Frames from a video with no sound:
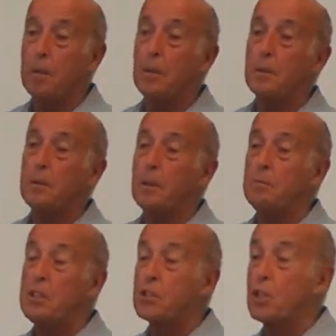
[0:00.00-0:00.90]
the uh,
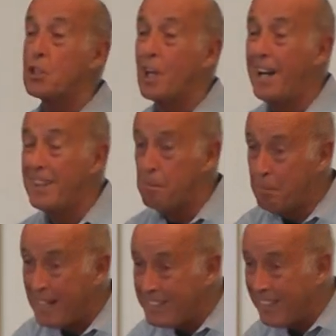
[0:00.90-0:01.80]
research on the
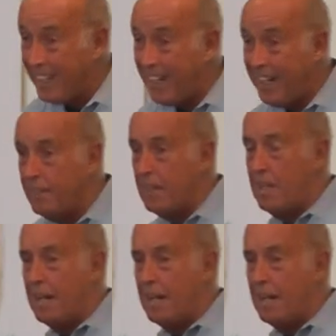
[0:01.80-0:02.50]
mandala.